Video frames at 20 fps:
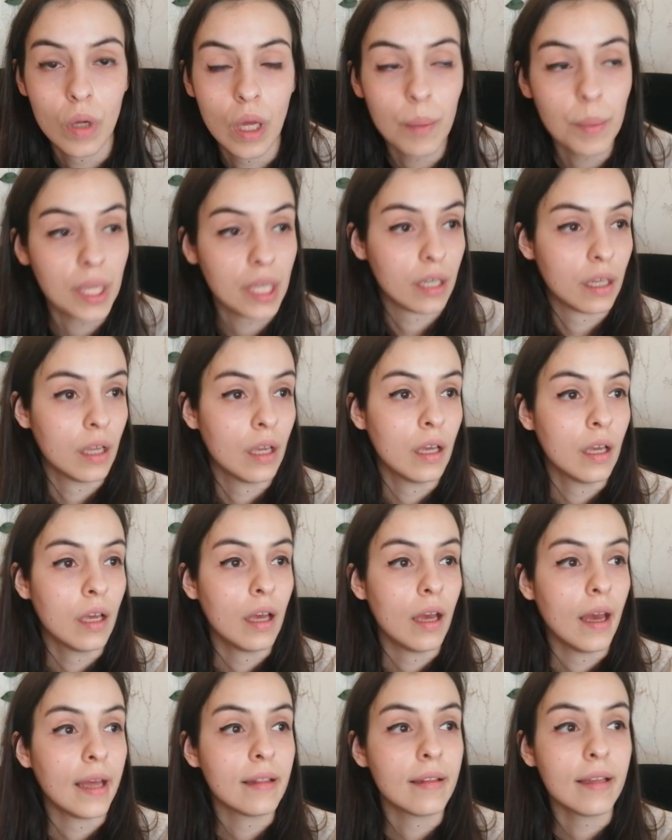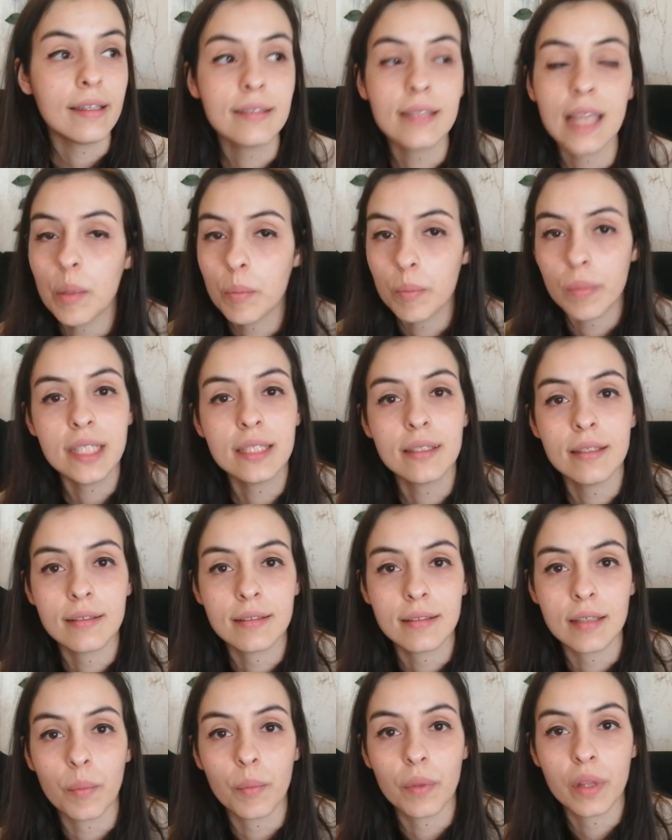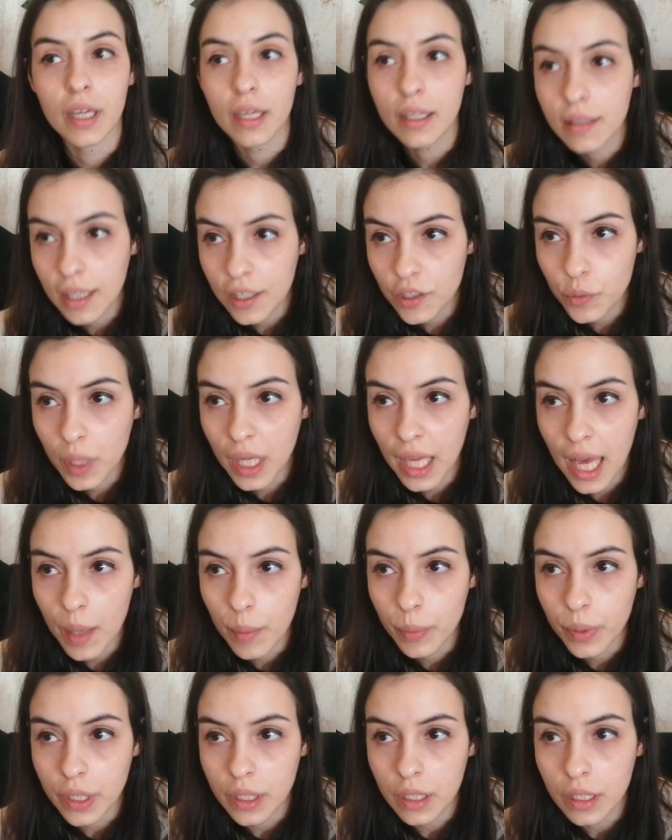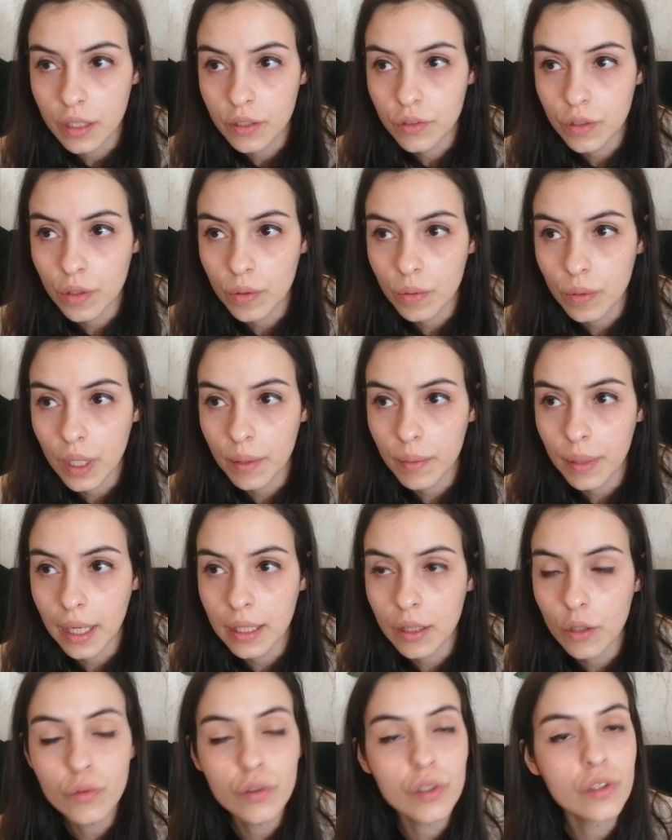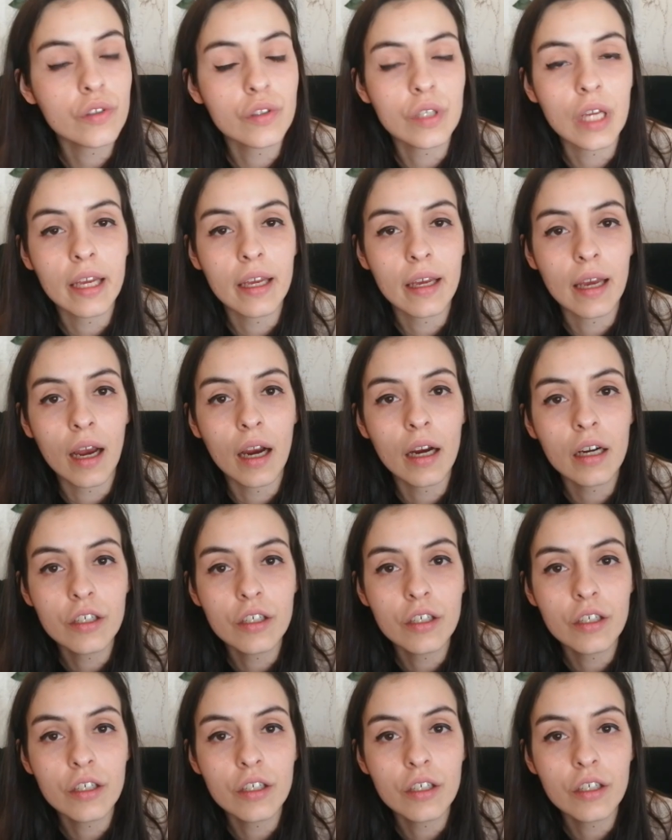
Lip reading: I mean, unless I'm missing something, that's what happened. So I don't understand.